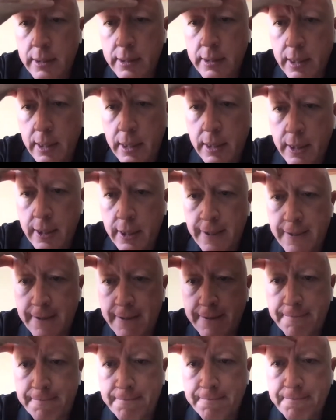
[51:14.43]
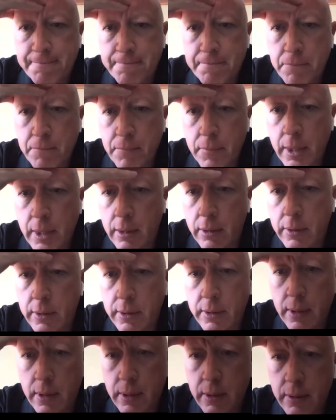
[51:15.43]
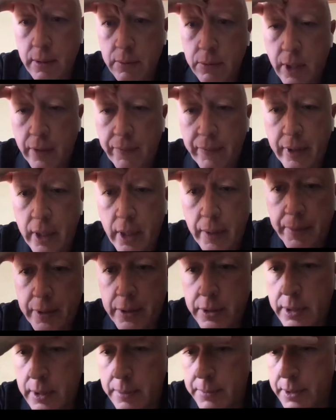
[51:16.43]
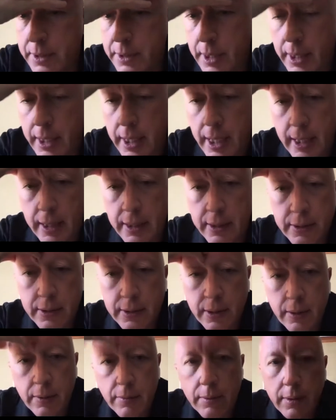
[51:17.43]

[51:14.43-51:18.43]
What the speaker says: And he said, you know, driving an image seems to connect.